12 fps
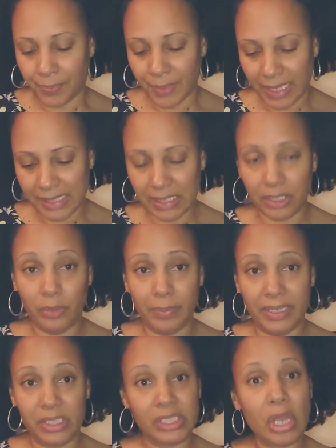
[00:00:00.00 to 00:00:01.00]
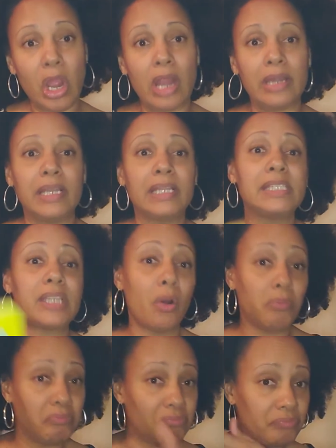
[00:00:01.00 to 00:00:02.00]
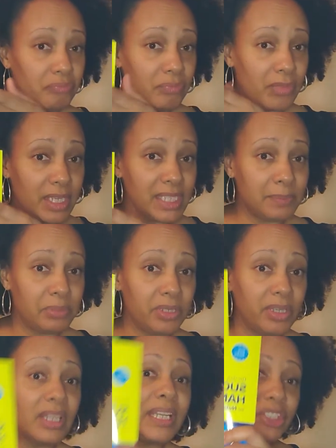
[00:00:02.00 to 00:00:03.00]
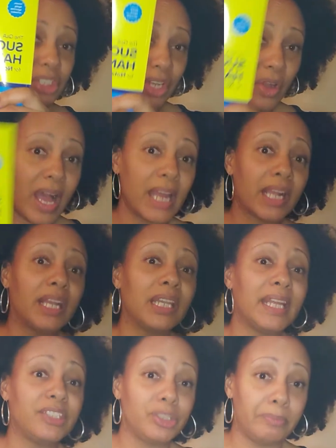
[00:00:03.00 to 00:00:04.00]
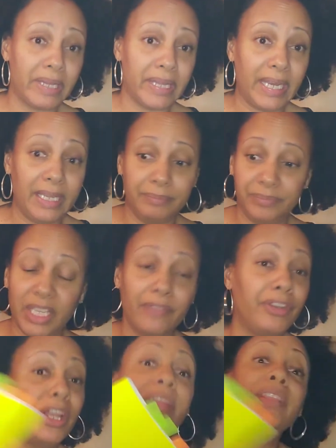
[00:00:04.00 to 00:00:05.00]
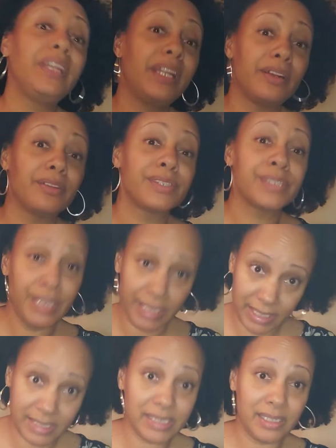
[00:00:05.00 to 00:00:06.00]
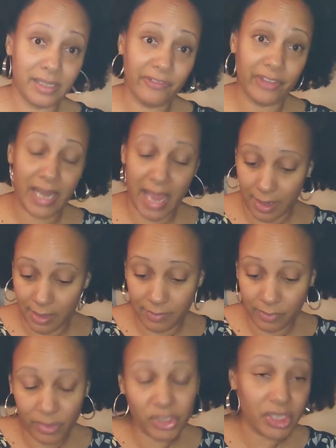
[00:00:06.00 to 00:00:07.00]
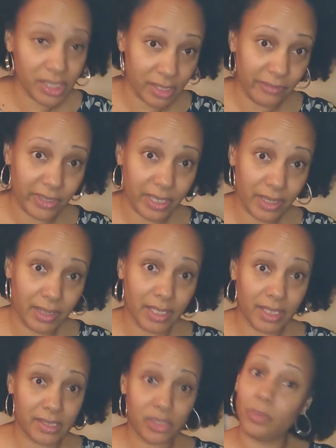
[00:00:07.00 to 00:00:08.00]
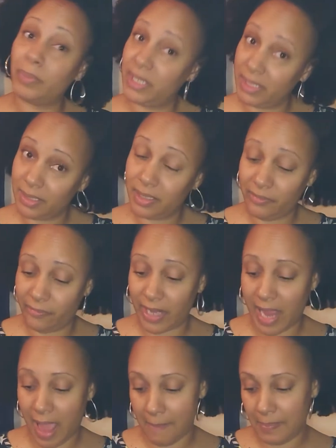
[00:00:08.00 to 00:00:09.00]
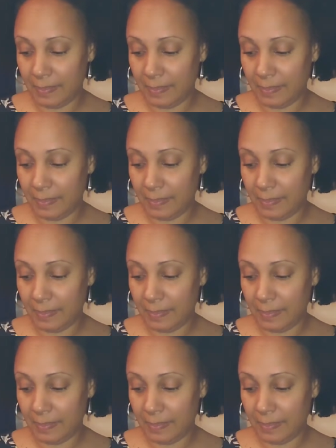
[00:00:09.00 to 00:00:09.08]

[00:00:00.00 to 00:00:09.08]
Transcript: it's a little bit disheartening. So this book lets you know how to collect your money. If nothing else, it's good for that, which is good for other things too, but it's good for that.